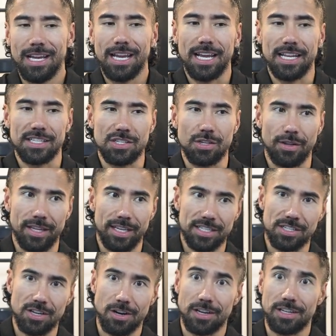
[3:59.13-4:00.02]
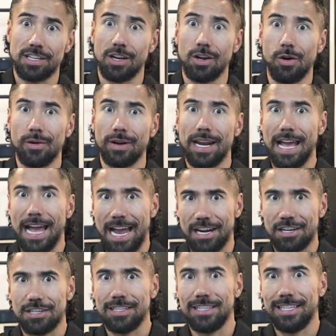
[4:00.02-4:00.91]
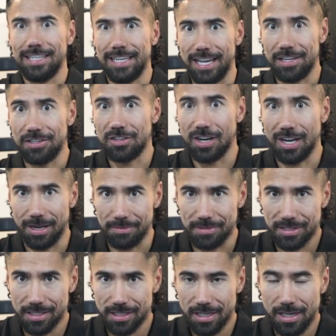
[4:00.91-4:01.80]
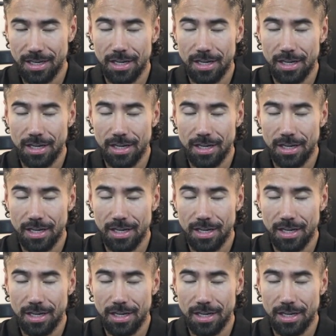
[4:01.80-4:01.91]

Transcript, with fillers: And so they started to go and actually get jobs.